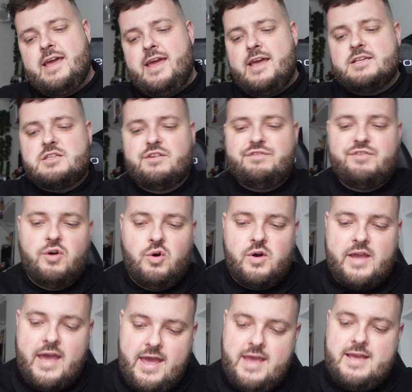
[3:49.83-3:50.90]
there is the
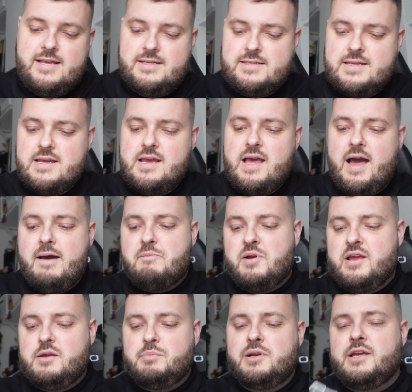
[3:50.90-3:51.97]
4Ks. I'm
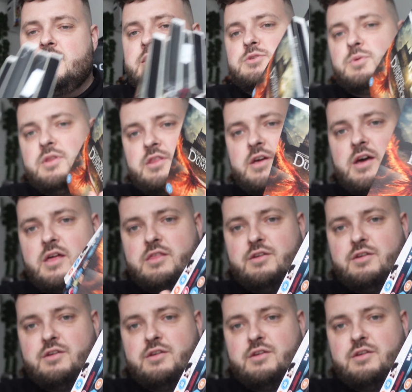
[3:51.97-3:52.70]
pretty pleased with the